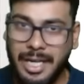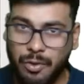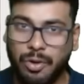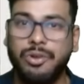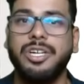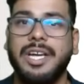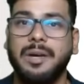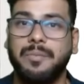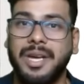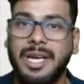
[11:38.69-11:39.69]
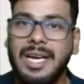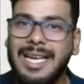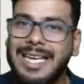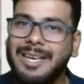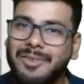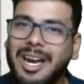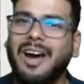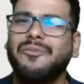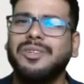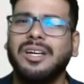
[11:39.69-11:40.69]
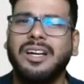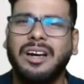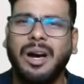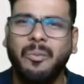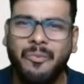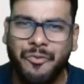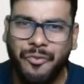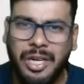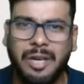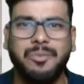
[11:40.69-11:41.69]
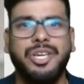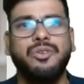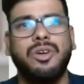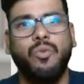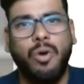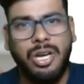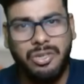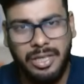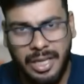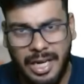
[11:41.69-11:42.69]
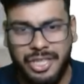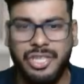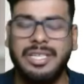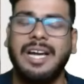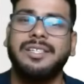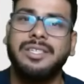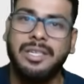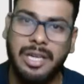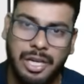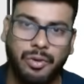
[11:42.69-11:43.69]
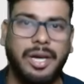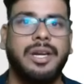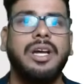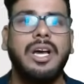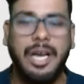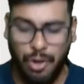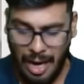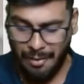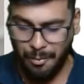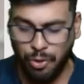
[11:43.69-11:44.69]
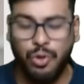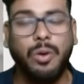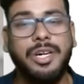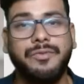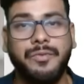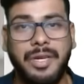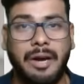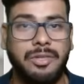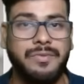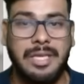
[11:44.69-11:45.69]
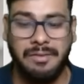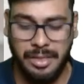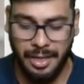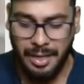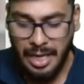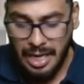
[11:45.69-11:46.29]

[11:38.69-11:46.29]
You are going to take a break. Even after that, comfortably, you can watch all the lectures and still you have about 250 hours of self-study.